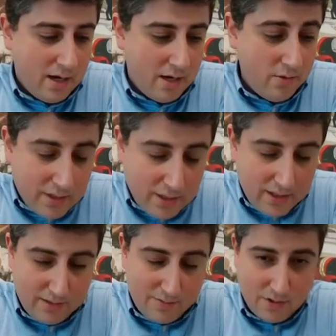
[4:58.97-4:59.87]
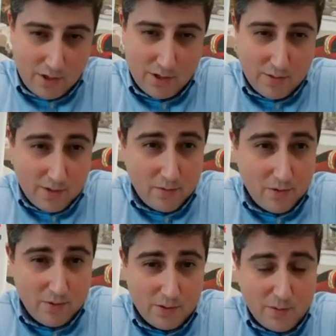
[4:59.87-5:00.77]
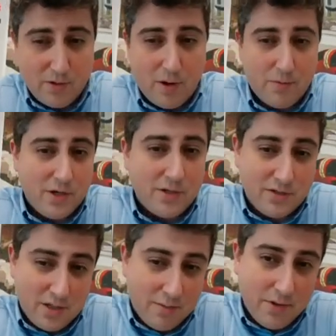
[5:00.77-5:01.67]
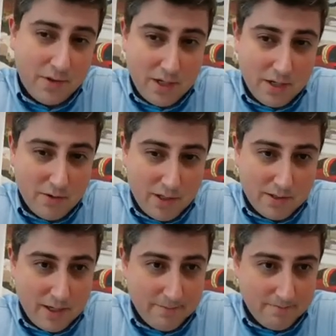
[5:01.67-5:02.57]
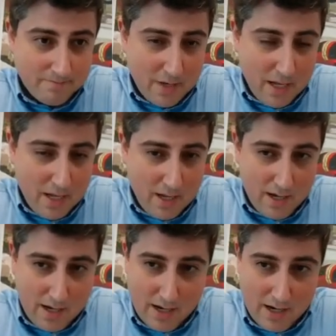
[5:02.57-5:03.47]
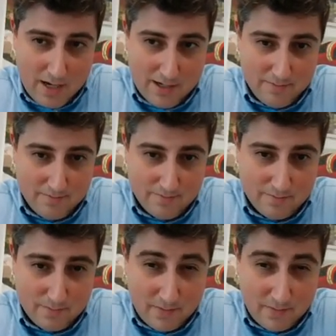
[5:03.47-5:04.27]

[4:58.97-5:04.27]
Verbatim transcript: uh, recently it's been starting to be deployed with special operations team on the DoD side. Um,